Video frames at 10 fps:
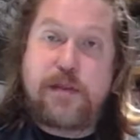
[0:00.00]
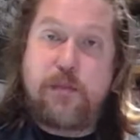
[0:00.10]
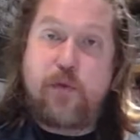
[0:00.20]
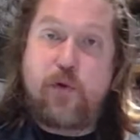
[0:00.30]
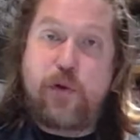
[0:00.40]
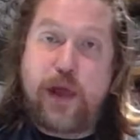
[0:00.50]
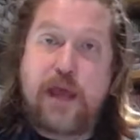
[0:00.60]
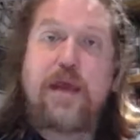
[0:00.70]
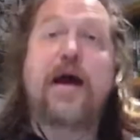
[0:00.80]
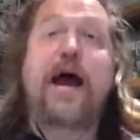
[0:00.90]
in the
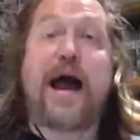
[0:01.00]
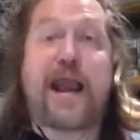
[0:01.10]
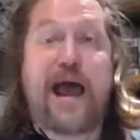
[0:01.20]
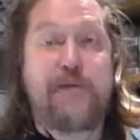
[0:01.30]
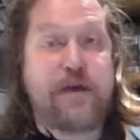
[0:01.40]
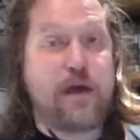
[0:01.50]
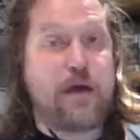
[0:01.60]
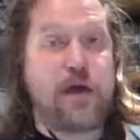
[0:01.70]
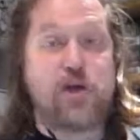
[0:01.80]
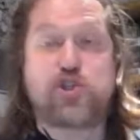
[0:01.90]
morning, and have
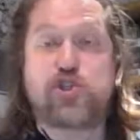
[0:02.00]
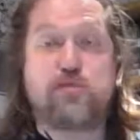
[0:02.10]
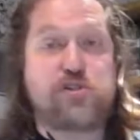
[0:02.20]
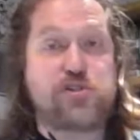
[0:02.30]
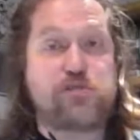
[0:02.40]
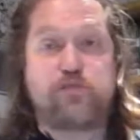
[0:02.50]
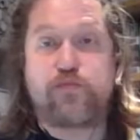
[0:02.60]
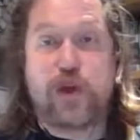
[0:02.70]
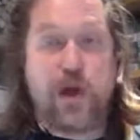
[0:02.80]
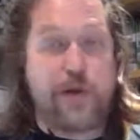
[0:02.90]
it as soon as
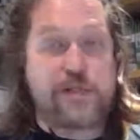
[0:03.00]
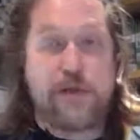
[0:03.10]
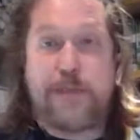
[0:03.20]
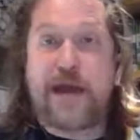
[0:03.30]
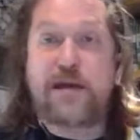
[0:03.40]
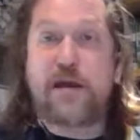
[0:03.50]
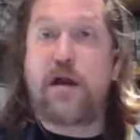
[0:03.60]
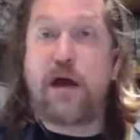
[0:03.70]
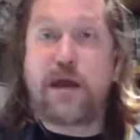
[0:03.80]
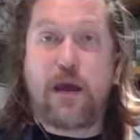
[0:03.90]
you're going to bed at
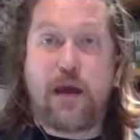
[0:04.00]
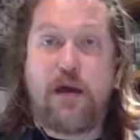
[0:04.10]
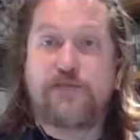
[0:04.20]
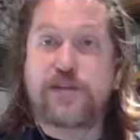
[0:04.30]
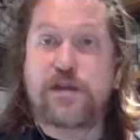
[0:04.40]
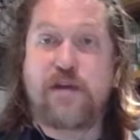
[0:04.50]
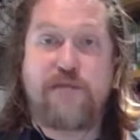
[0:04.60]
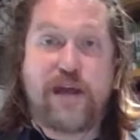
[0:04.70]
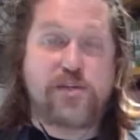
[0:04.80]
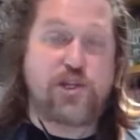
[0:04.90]
night after the
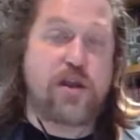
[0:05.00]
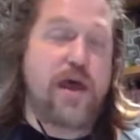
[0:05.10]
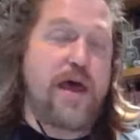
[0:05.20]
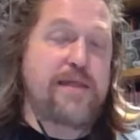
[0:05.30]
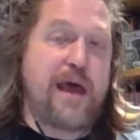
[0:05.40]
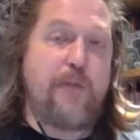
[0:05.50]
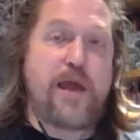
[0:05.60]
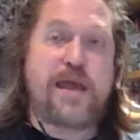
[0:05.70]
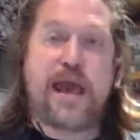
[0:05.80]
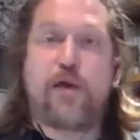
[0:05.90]
convention. That
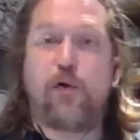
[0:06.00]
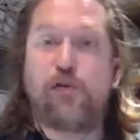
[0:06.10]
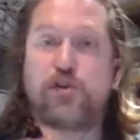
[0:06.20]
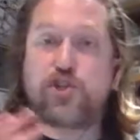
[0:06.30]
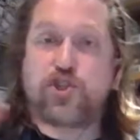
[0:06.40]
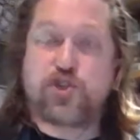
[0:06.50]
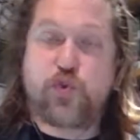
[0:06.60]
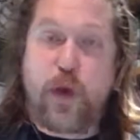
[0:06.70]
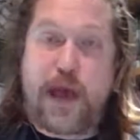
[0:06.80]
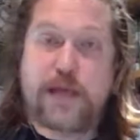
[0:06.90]
way you get all the
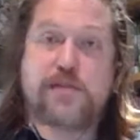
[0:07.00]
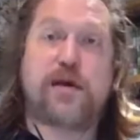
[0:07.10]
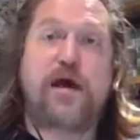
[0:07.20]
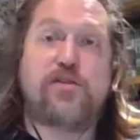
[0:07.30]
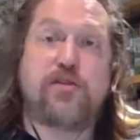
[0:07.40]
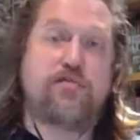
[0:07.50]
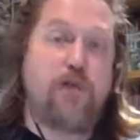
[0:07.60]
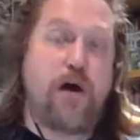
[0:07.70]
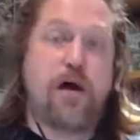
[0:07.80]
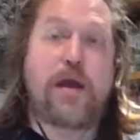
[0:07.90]
sweat and the
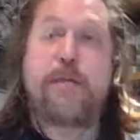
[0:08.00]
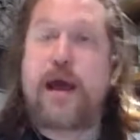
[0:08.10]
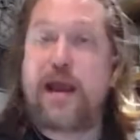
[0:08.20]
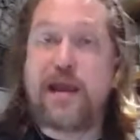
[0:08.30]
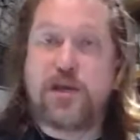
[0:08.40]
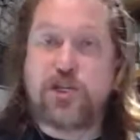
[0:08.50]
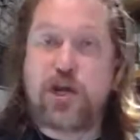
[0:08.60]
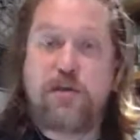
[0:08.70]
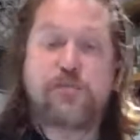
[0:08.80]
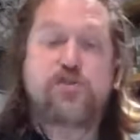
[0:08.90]
grime and any
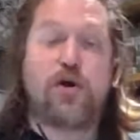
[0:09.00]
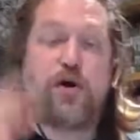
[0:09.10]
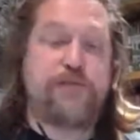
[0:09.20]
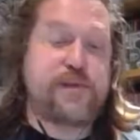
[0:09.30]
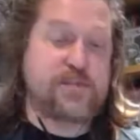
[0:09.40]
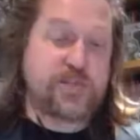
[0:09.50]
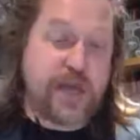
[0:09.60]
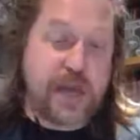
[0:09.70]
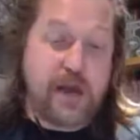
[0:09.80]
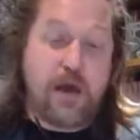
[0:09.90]
germs off your
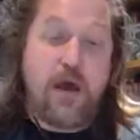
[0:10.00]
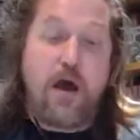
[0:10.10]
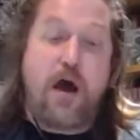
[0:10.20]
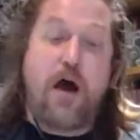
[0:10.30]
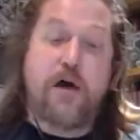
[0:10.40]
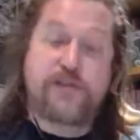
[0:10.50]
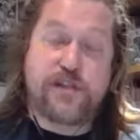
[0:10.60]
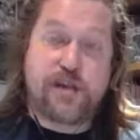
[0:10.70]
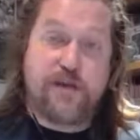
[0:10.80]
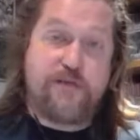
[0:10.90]
skin
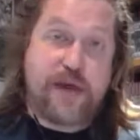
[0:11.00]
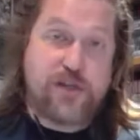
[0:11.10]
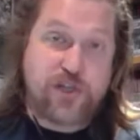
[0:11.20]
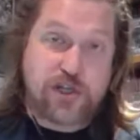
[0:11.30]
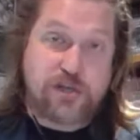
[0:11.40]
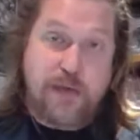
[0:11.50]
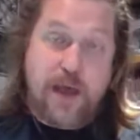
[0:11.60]
after the convention.